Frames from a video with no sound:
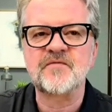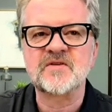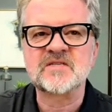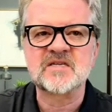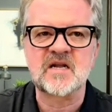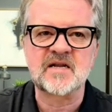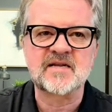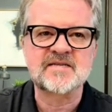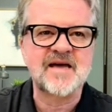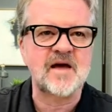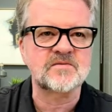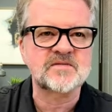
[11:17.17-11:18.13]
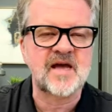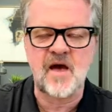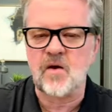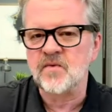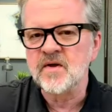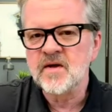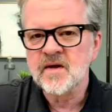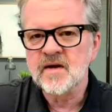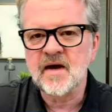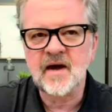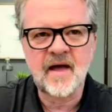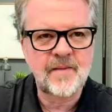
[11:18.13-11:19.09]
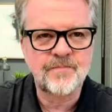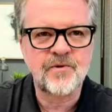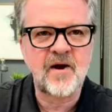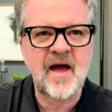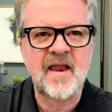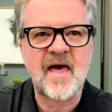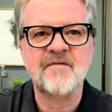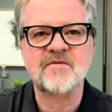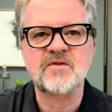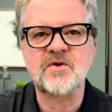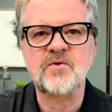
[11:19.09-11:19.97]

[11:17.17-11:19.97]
facility downtown at Pratt Avenue.